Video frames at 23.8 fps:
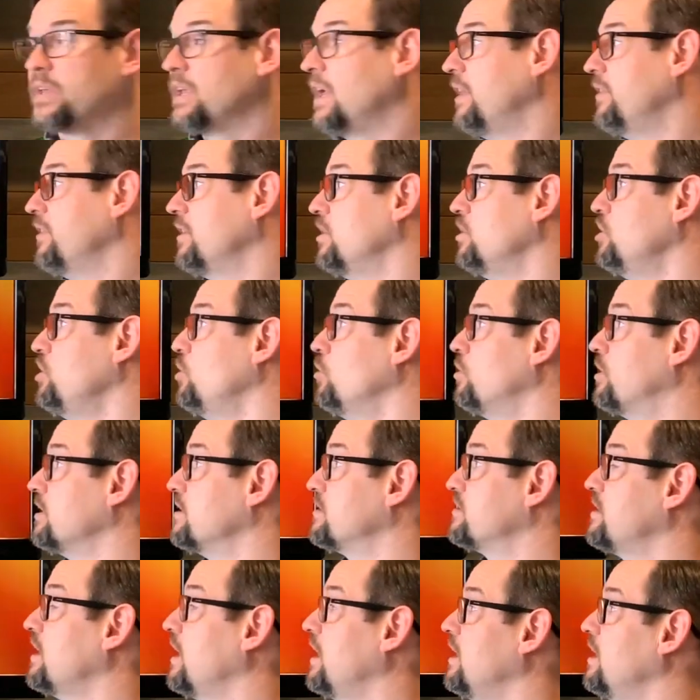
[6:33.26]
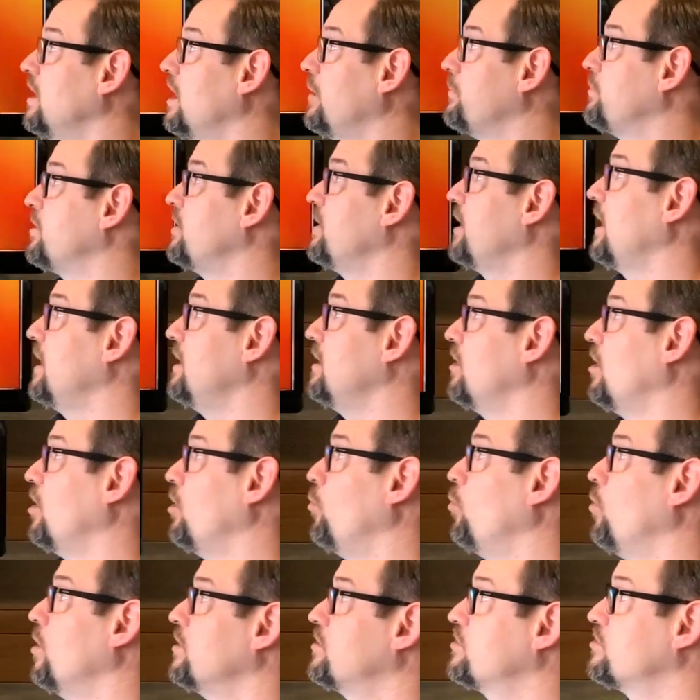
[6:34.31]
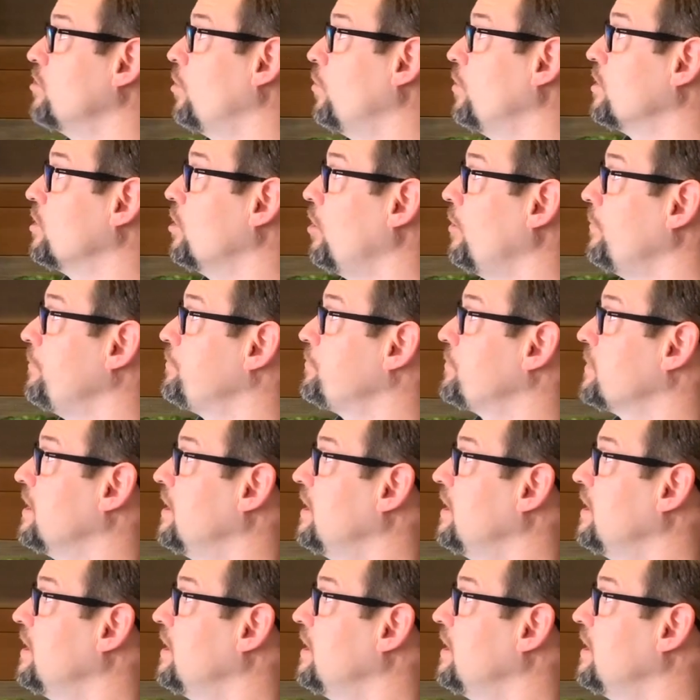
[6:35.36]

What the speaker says: And then you can stay up to date on what's going on.